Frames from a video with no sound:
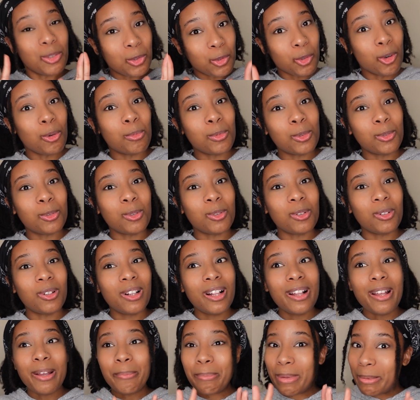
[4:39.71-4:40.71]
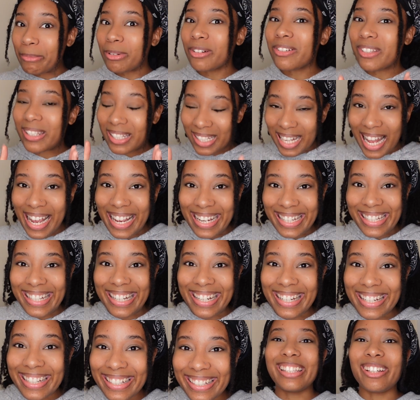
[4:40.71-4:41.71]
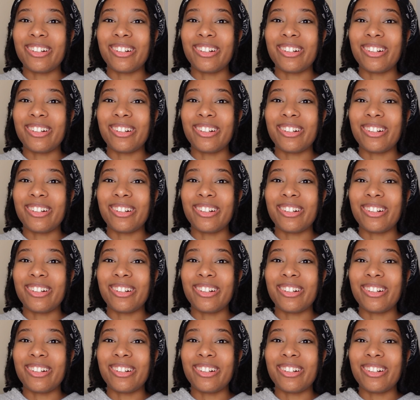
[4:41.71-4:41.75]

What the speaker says: normal member of society,